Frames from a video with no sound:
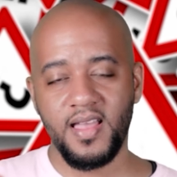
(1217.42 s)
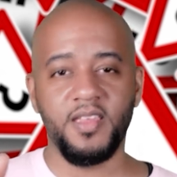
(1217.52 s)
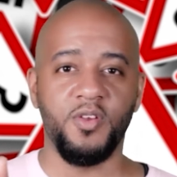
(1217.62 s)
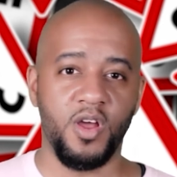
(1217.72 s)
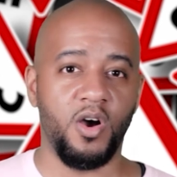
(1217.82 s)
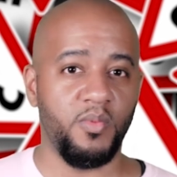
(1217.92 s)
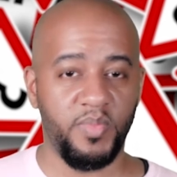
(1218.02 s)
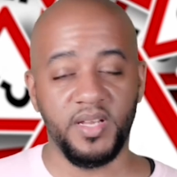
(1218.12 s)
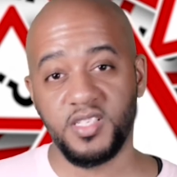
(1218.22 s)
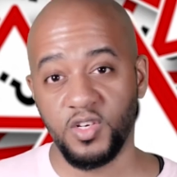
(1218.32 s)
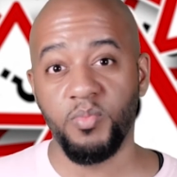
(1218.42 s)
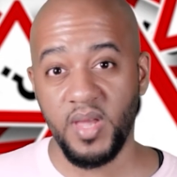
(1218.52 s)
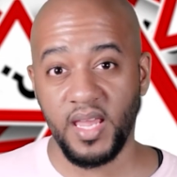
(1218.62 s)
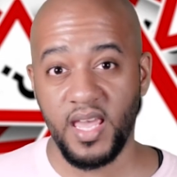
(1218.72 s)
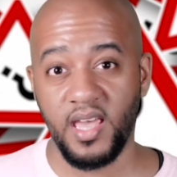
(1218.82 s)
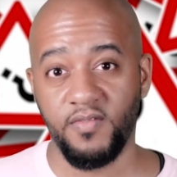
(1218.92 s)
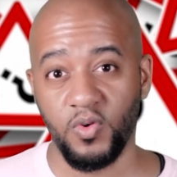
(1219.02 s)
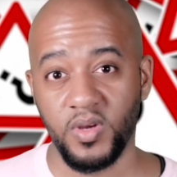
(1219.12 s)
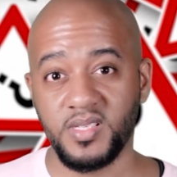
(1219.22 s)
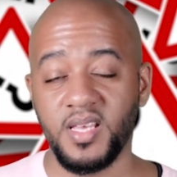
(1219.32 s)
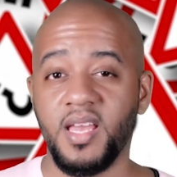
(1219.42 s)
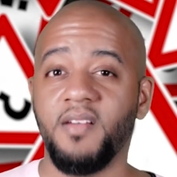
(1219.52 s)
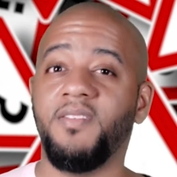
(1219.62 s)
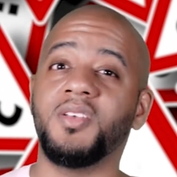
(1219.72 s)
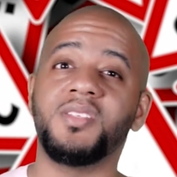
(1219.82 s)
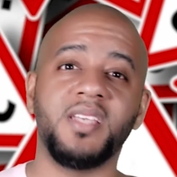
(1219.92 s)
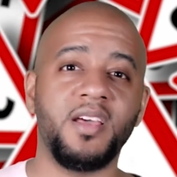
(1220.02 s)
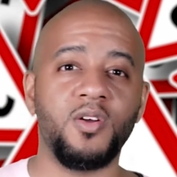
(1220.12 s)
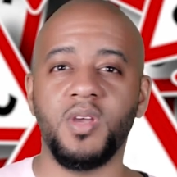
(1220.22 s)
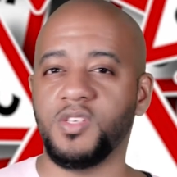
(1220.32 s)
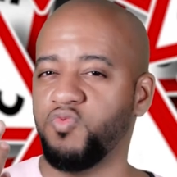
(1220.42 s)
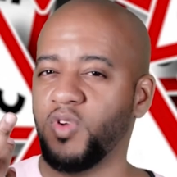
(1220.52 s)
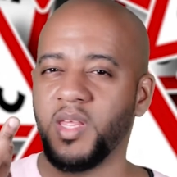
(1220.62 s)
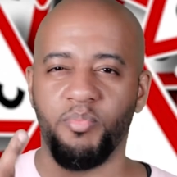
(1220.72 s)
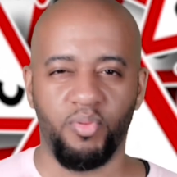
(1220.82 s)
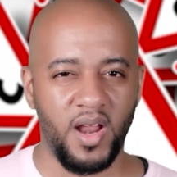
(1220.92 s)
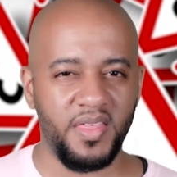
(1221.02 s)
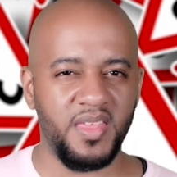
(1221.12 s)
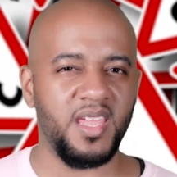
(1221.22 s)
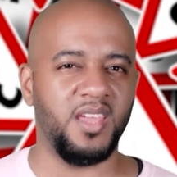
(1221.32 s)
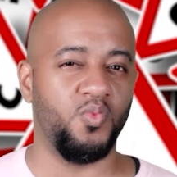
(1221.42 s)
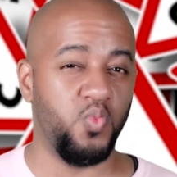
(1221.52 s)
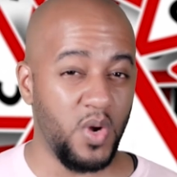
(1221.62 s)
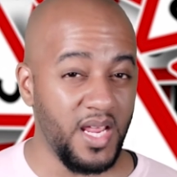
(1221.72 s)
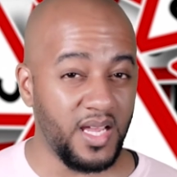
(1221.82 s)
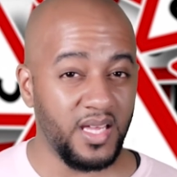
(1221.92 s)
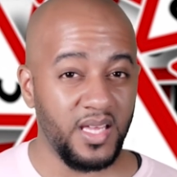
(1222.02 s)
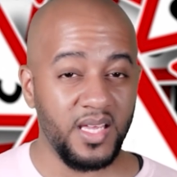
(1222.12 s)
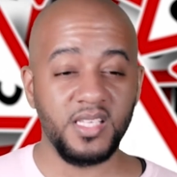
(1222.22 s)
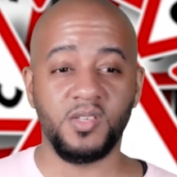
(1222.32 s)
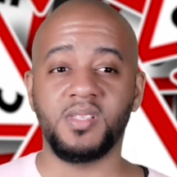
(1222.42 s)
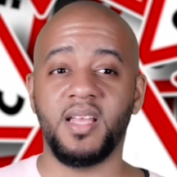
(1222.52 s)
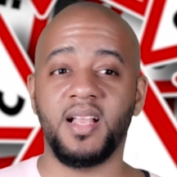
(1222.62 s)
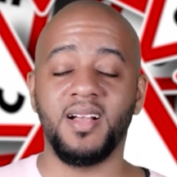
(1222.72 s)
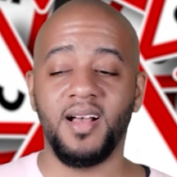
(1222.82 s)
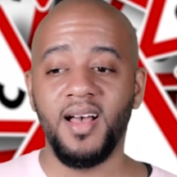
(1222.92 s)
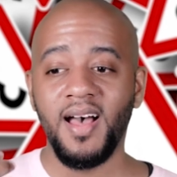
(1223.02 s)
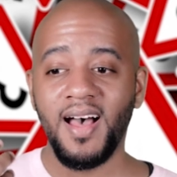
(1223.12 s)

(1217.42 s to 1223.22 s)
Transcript: you know, but it's still being head voice. Falsetto is really breathy and weak, so it's like a,